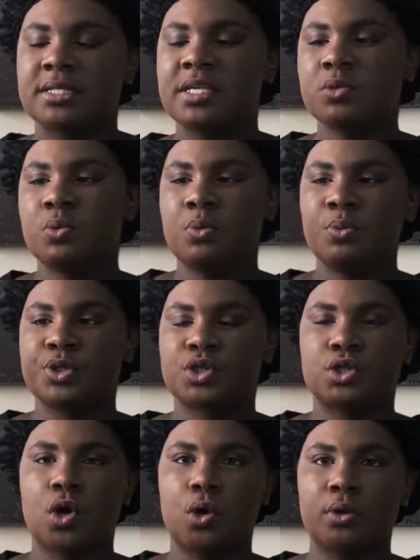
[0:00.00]
This one was
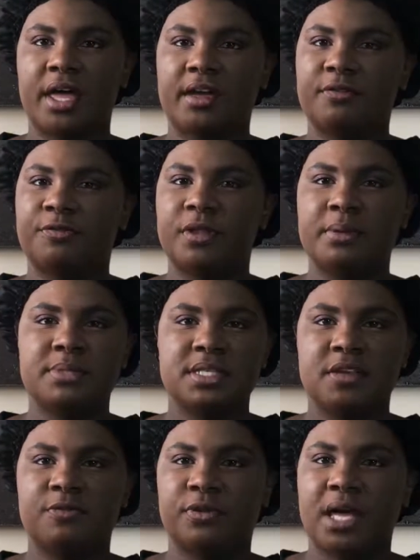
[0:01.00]
so like
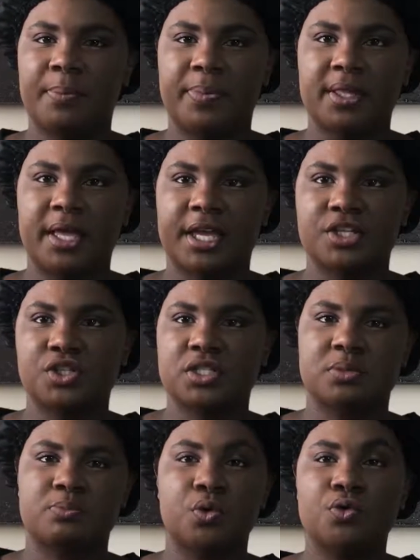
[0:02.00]
flimsy, floppy, like it
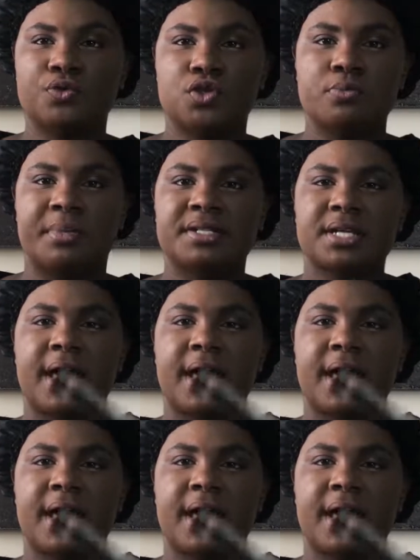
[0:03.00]
just moved too much.